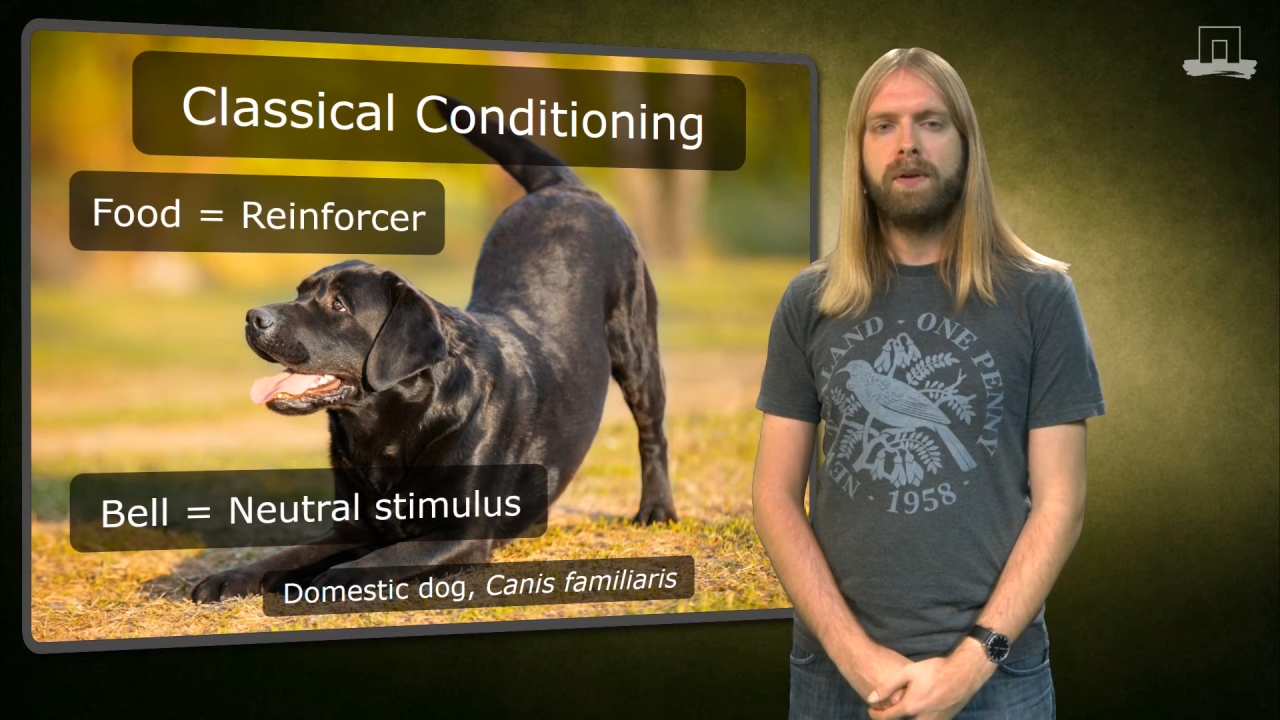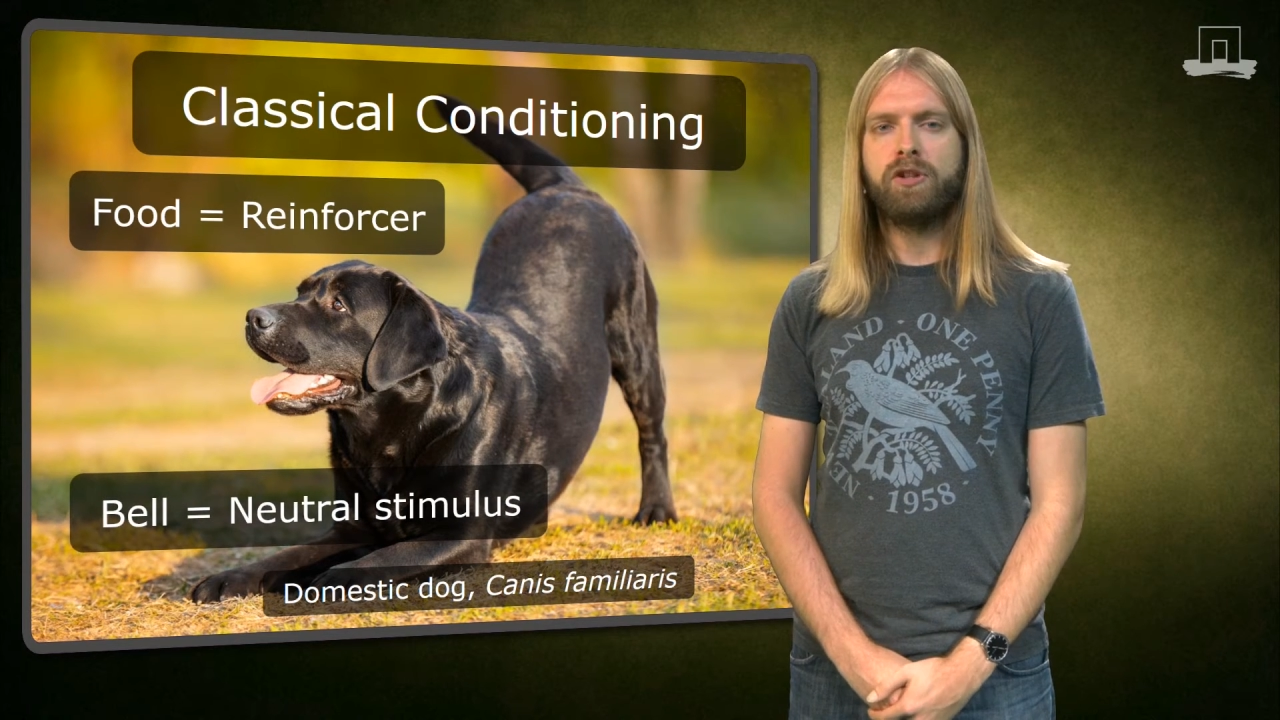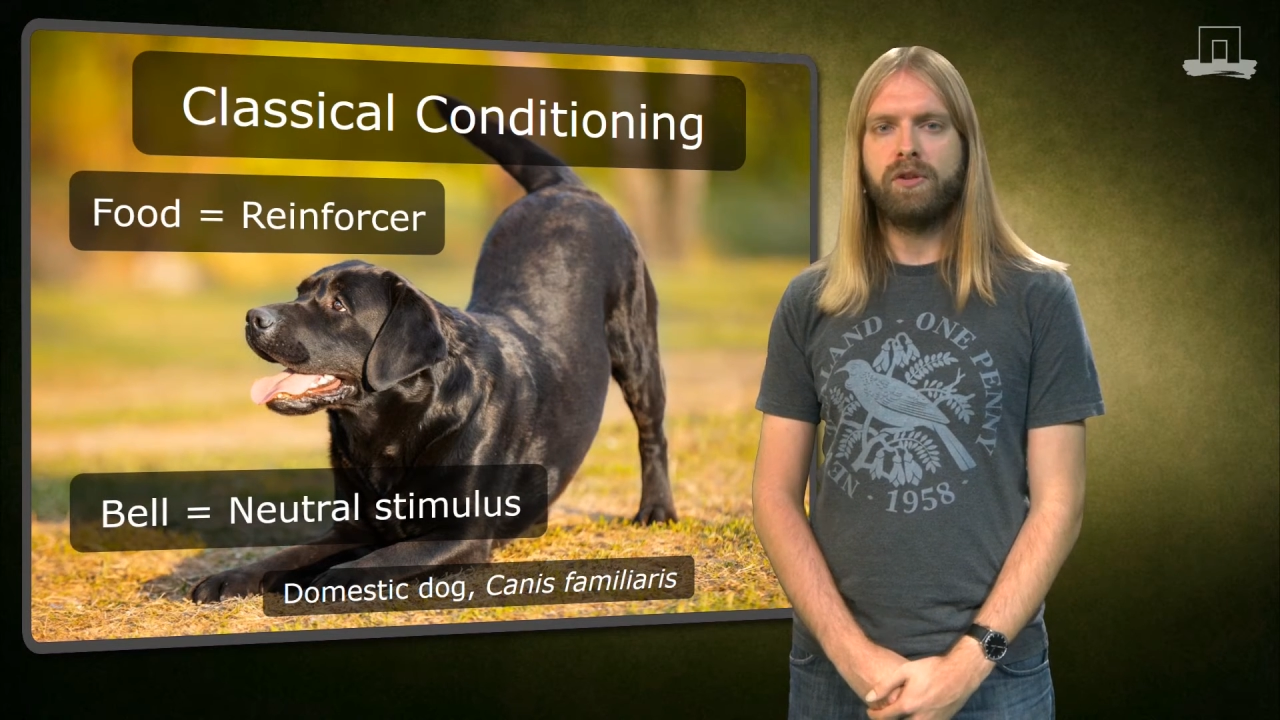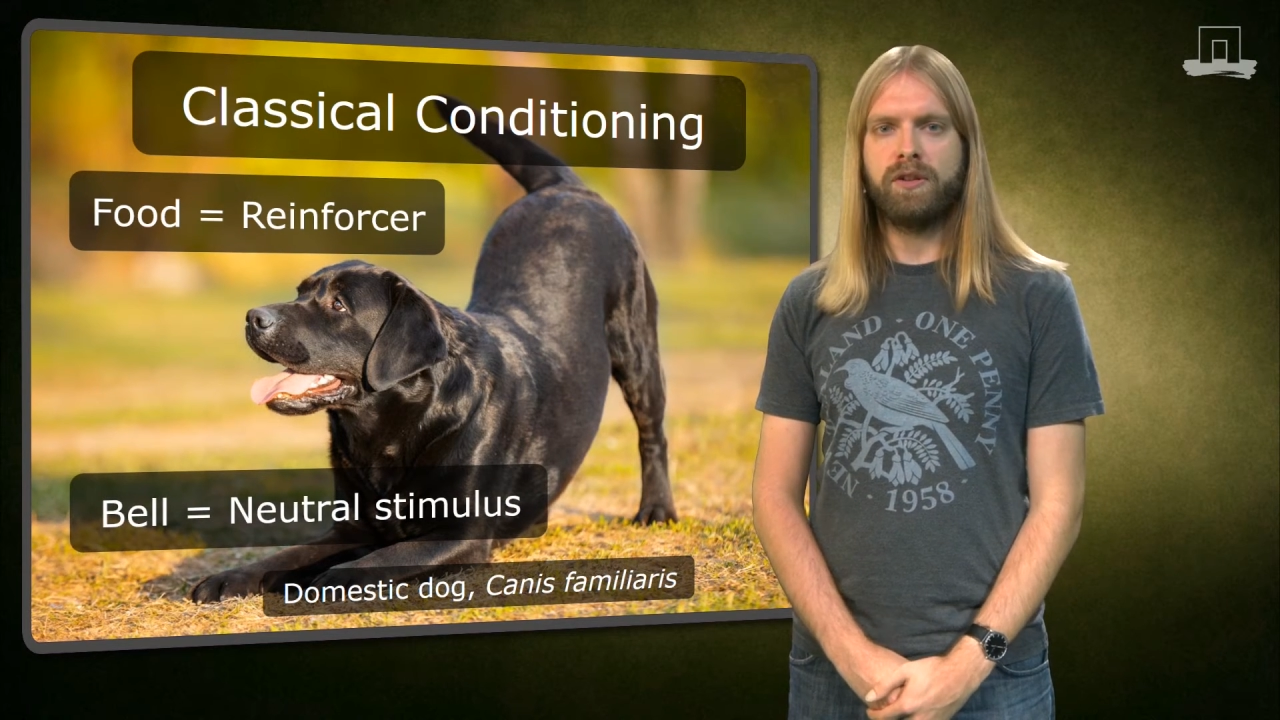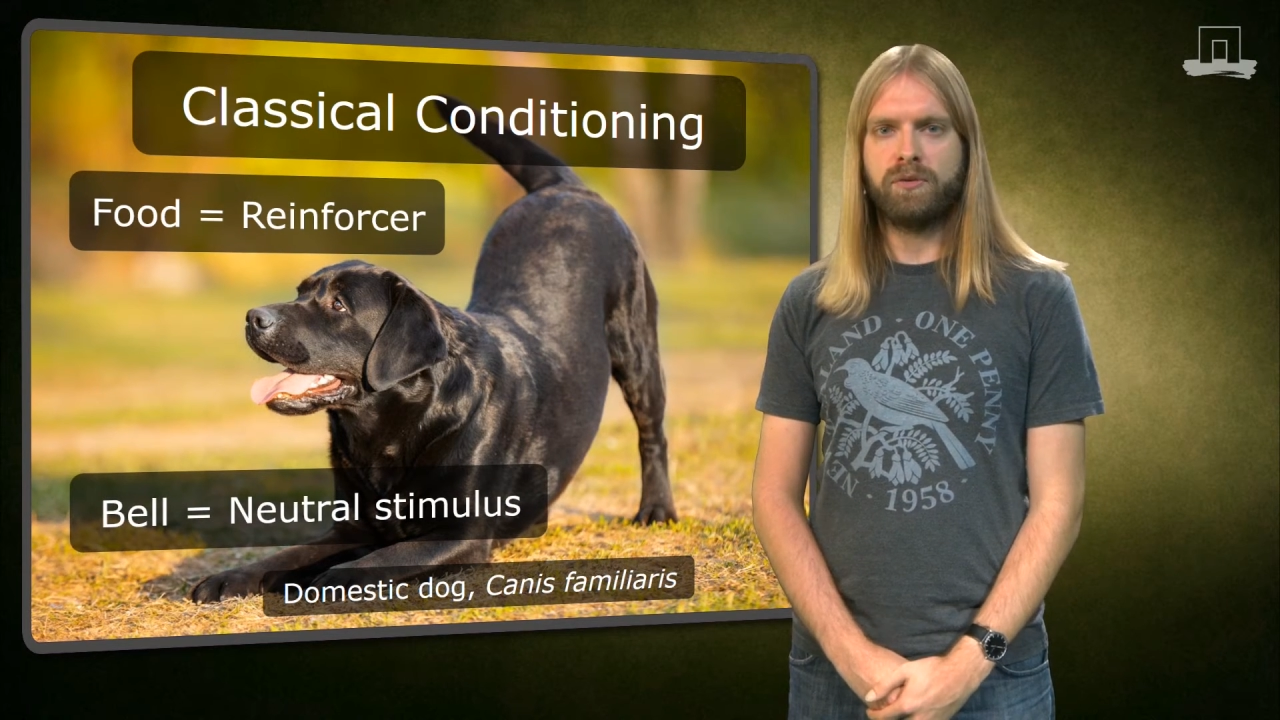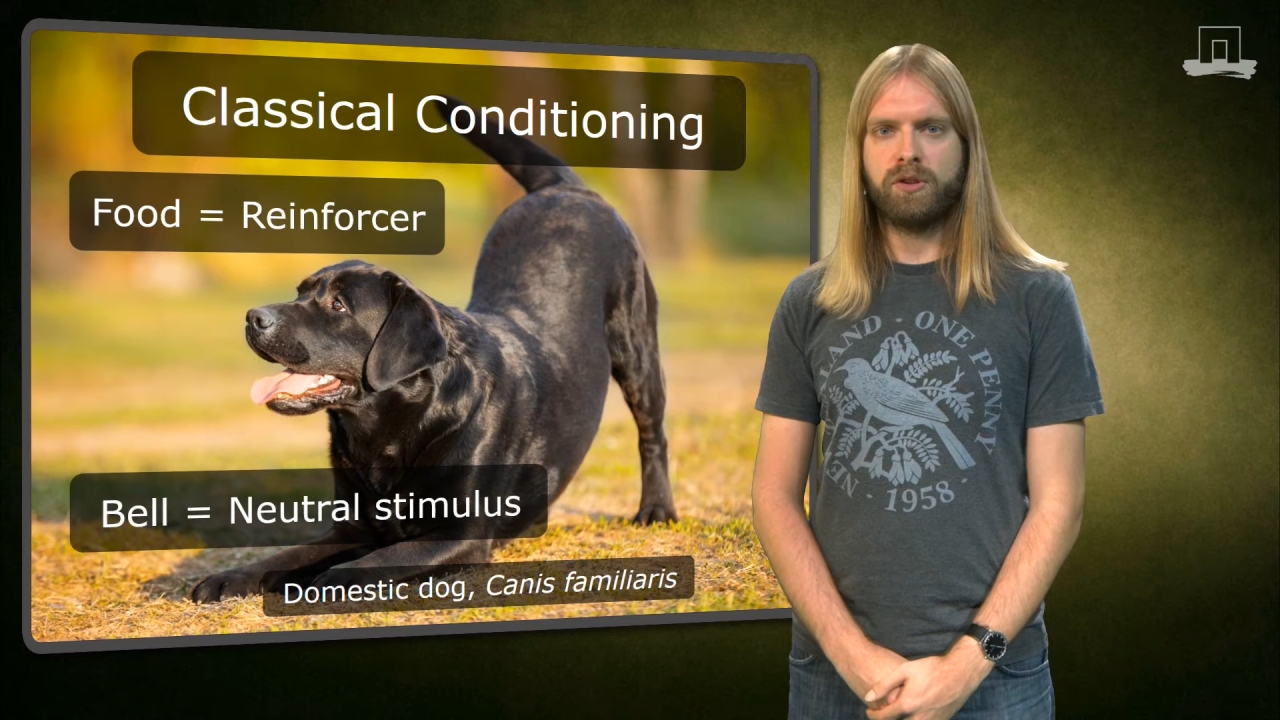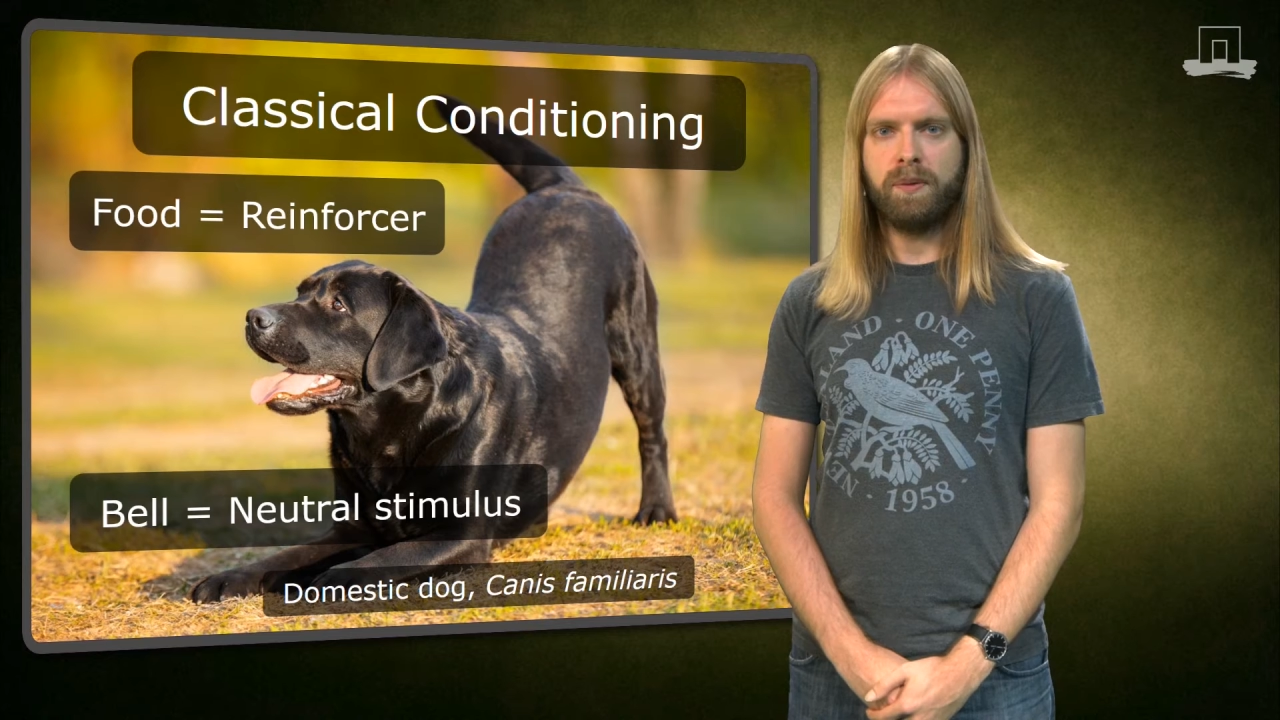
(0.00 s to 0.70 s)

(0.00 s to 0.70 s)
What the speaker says: measuring its